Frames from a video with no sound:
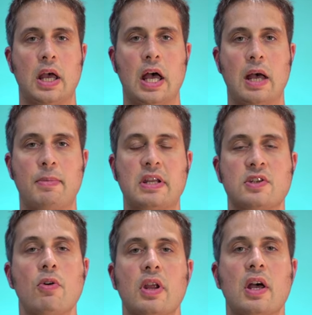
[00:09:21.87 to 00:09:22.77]
But it's
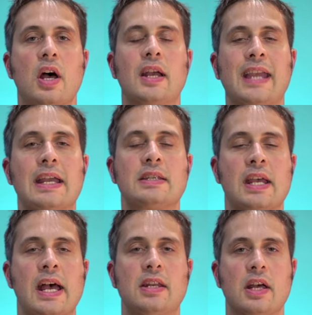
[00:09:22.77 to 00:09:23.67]
not a
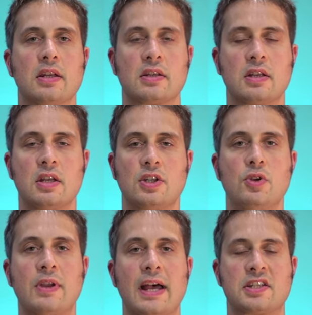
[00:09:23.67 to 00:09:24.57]
Gateshead and
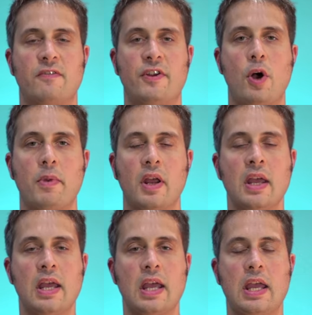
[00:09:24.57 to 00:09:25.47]
Newcastle phenomena.
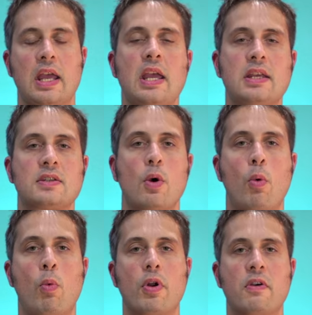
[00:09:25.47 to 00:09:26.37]
Here's
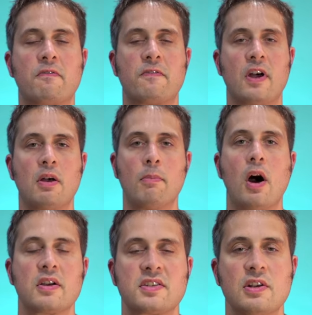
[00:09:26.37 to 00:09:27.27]
one of
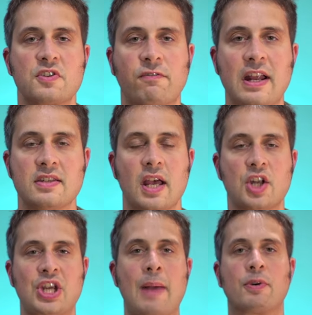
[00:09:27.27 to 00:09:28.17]
Mark Steele's friends, a
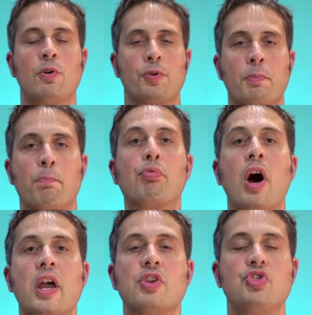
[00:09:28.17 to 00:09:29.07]
chap called
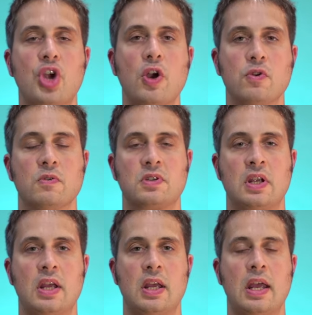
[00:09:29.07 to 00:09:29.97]
Brian Jones,
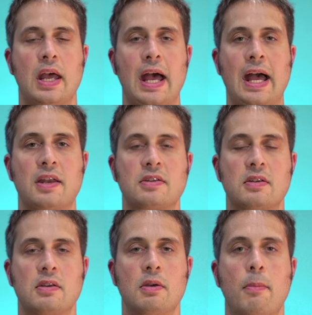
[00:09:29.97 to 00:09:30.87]
and
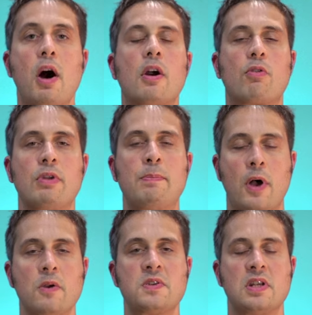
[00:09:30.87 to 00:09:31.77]
Mark
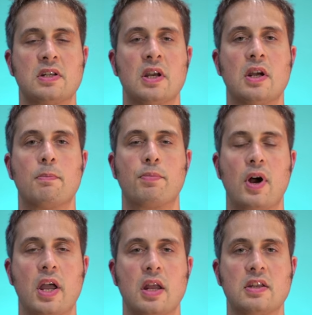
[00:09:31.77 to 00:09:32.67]
reposted
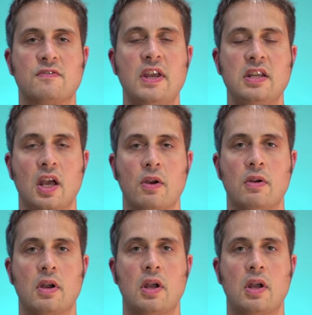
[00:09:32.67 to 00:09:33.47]
Brian's video,